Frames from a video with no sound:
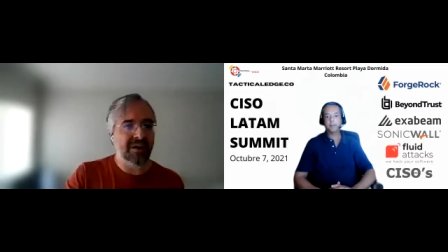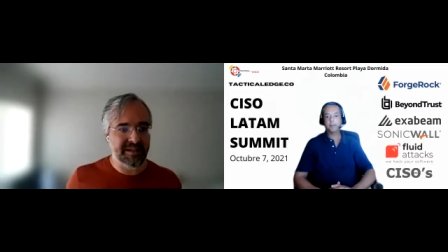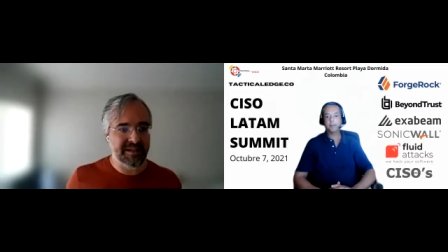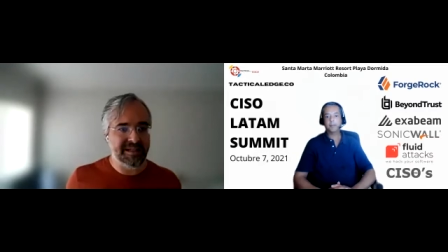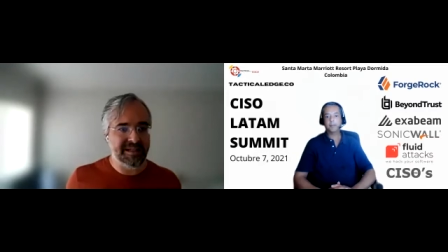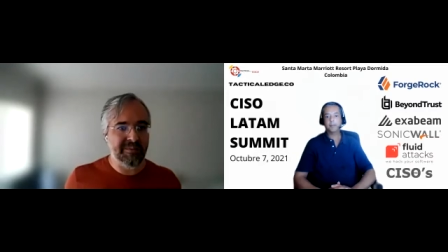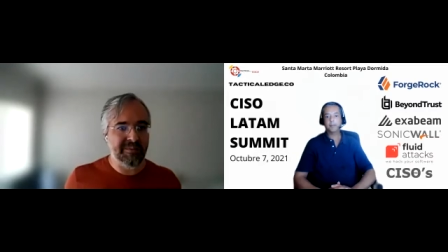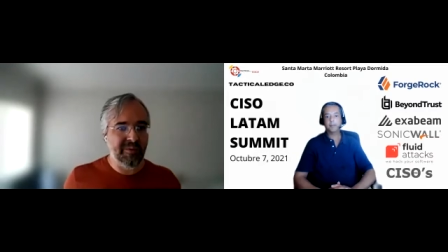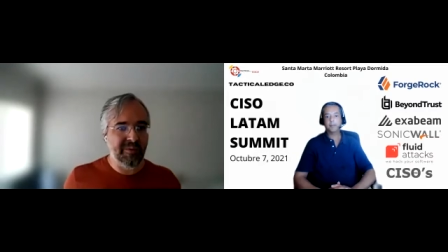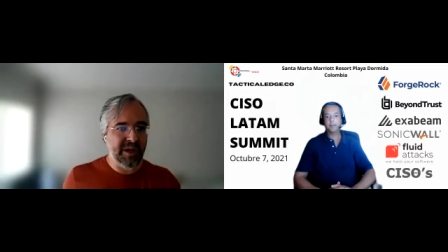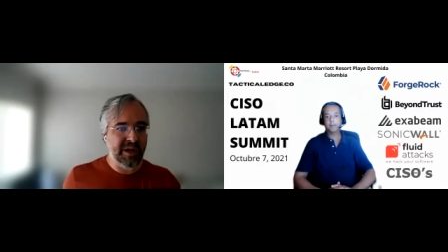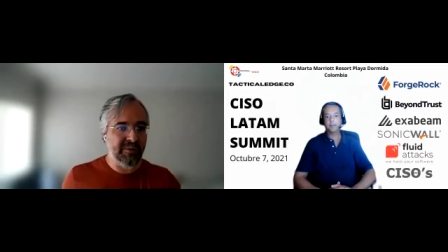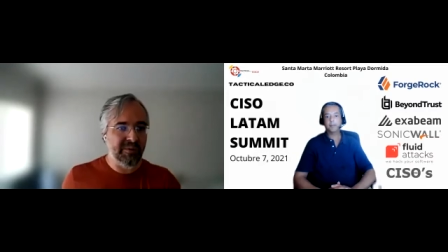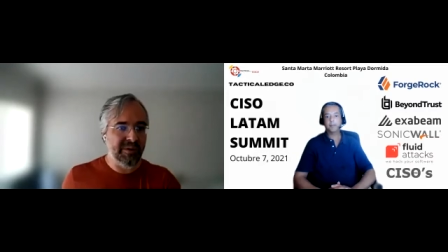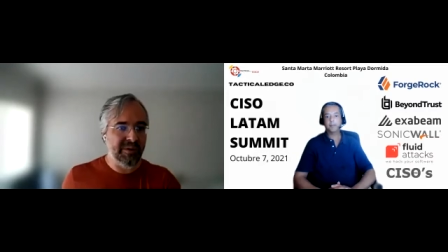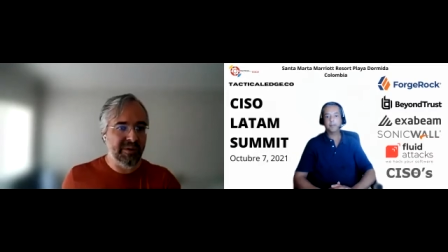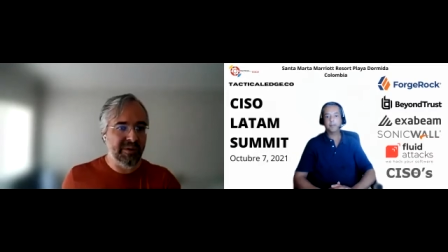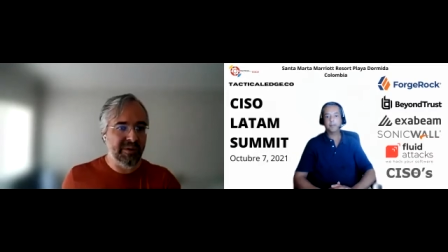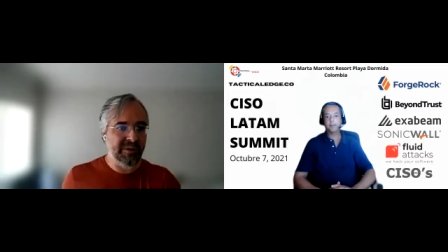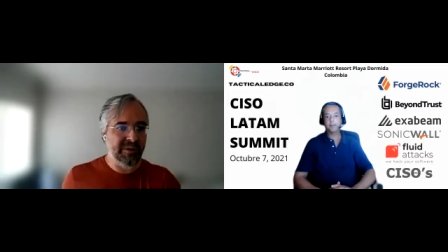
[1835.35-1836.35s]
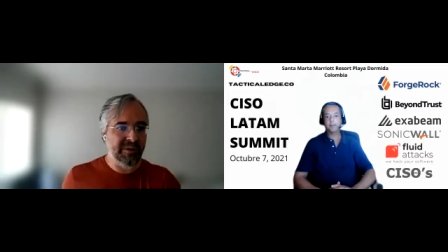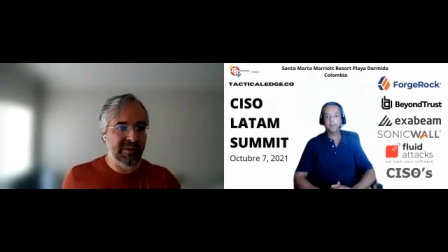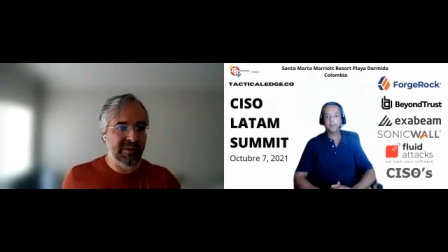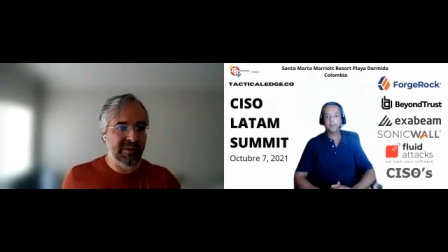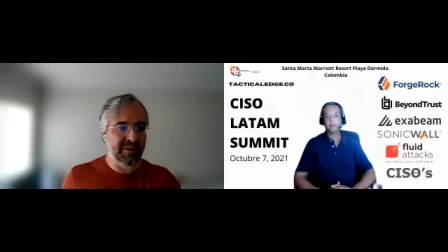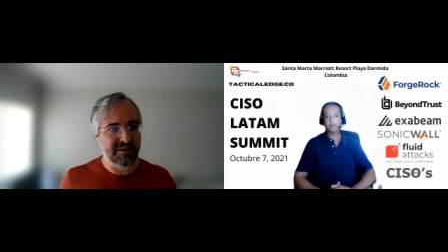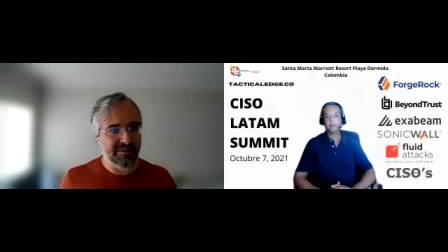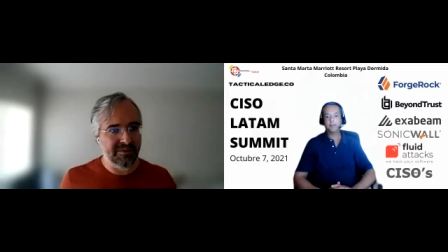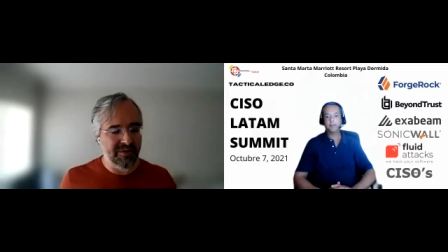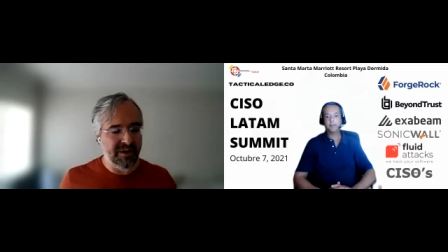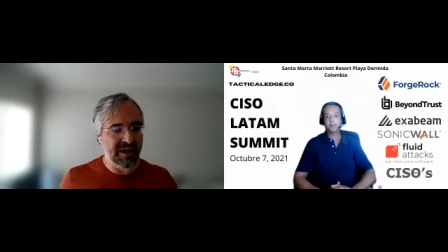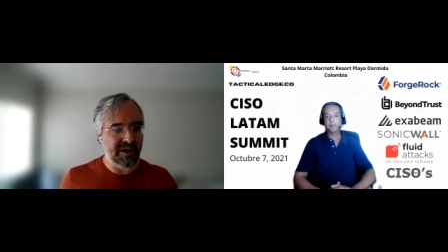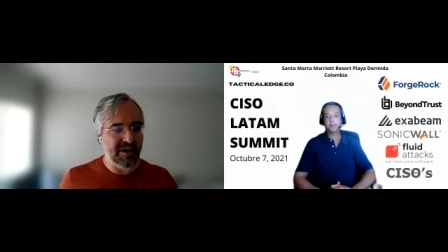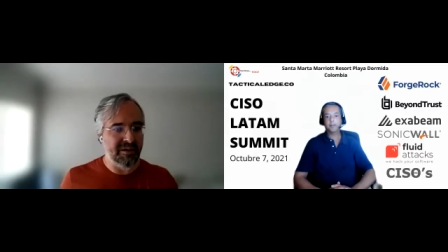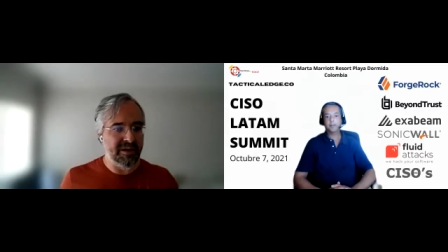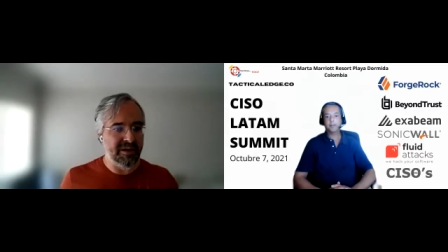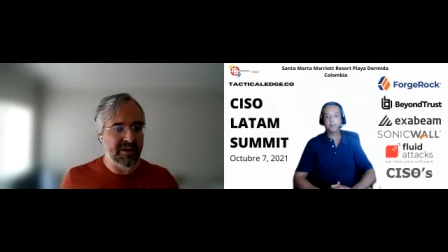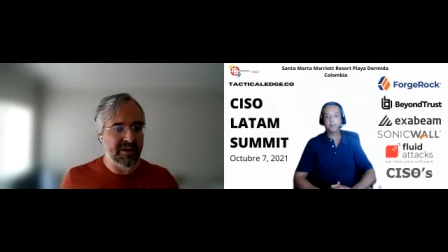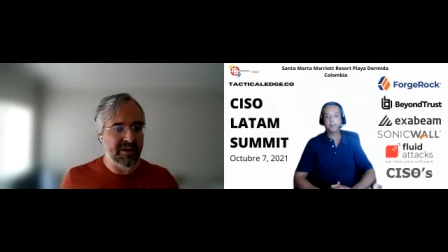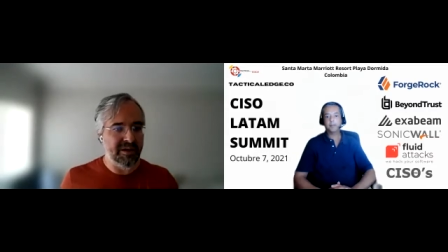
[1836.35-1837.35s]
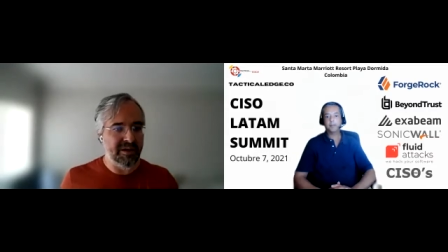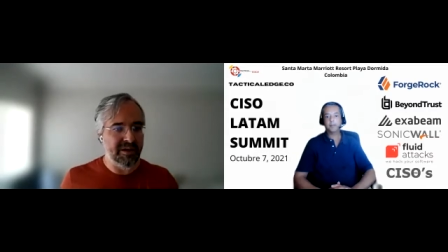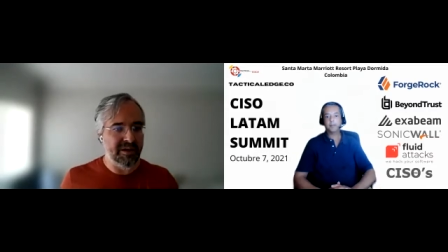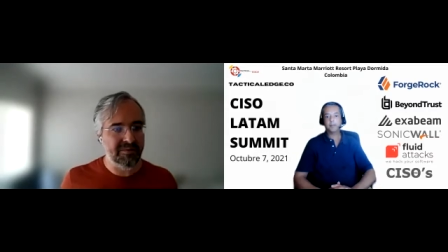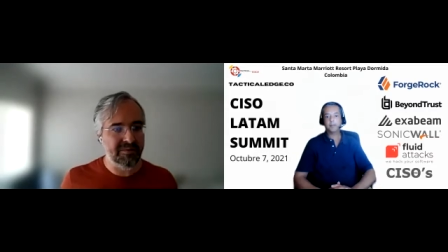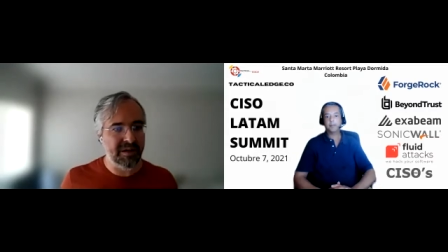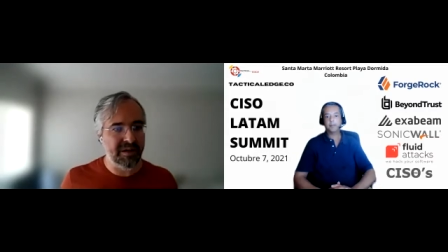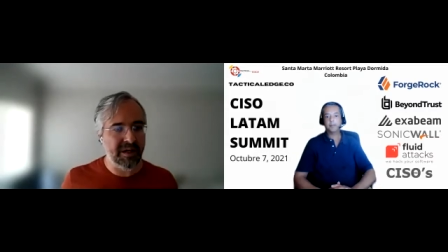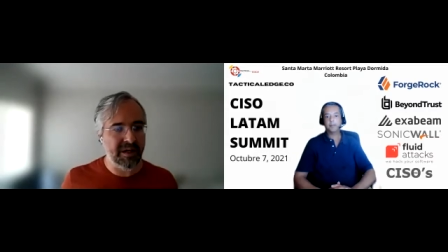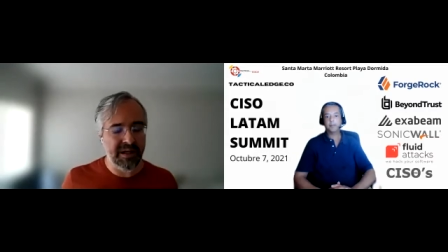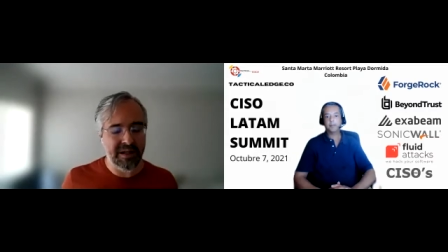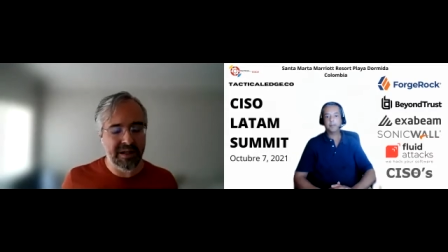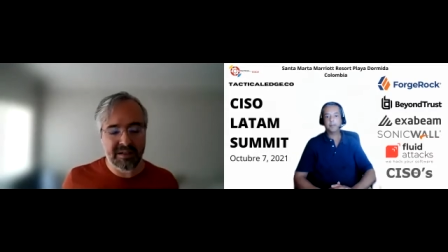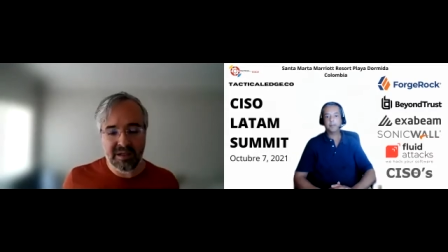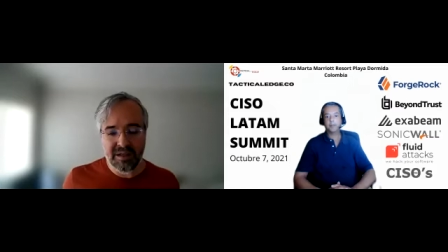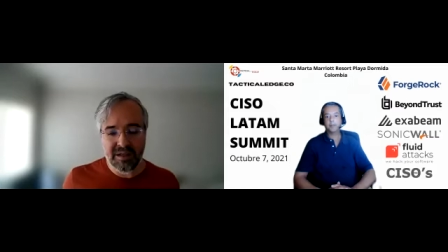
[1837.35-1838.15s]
the same way we read VERIS, right?